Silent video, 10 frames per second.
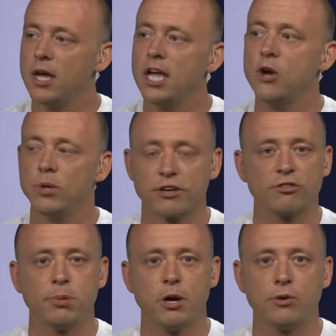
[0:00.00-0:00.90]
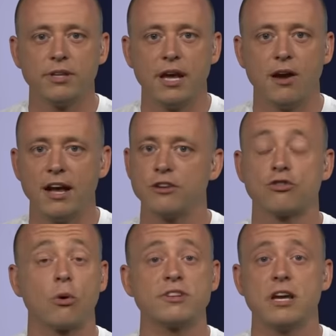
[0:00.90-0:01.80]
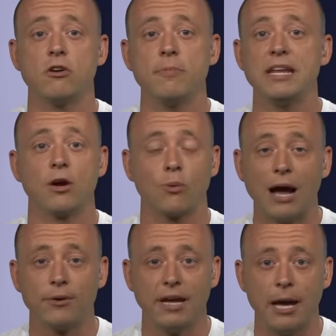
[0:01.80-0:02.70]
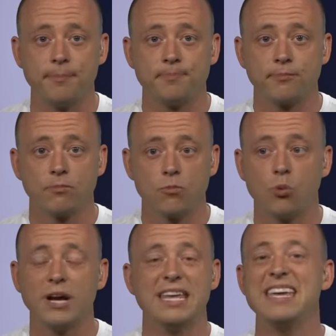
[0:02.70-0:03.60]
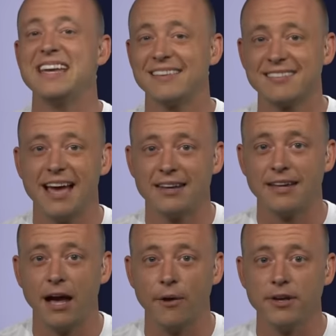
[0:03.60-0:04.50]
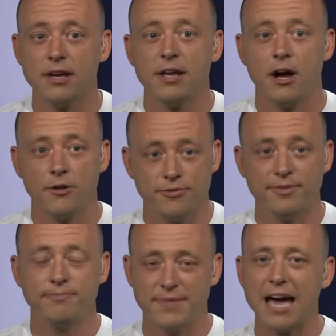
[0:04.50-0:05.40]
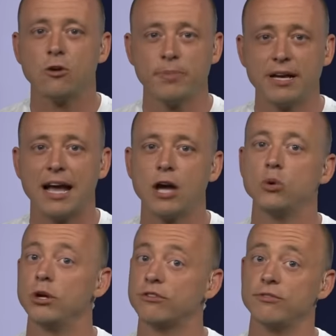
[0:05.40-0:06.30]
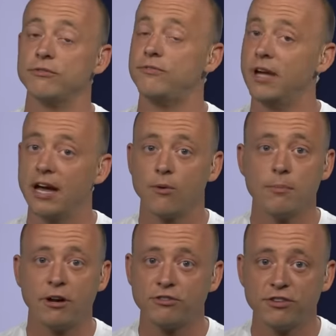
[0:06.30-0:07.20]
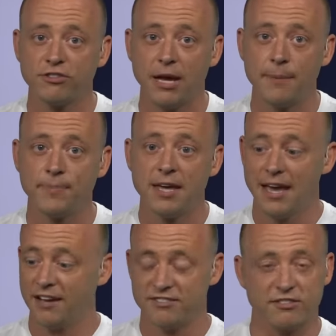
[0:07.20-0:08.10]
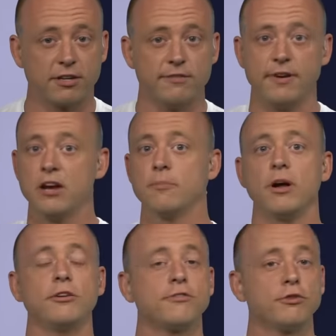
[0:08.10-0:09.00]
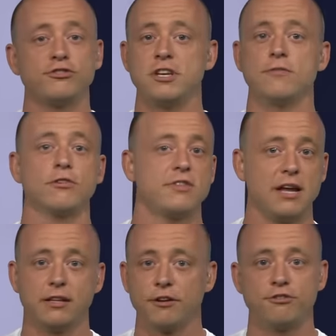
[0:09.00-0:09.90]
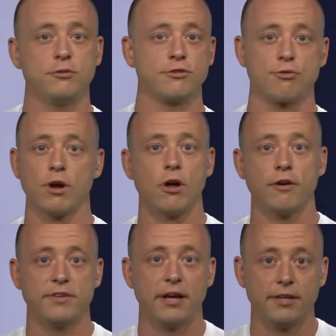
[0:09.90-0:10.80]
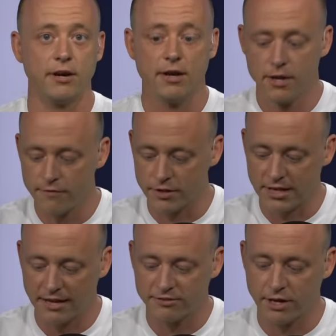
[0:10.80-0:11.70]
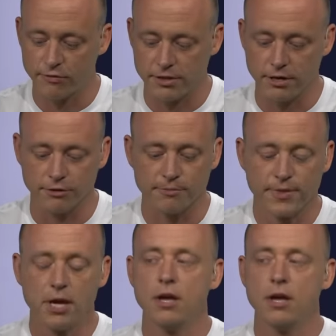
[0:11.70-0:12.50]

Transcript: he will explode there. And the short to intermediate route game, when he gets that down, that'll be a guy who looks very much the same as this conveyor belt of receivers that L S U has run off down there for the last several years.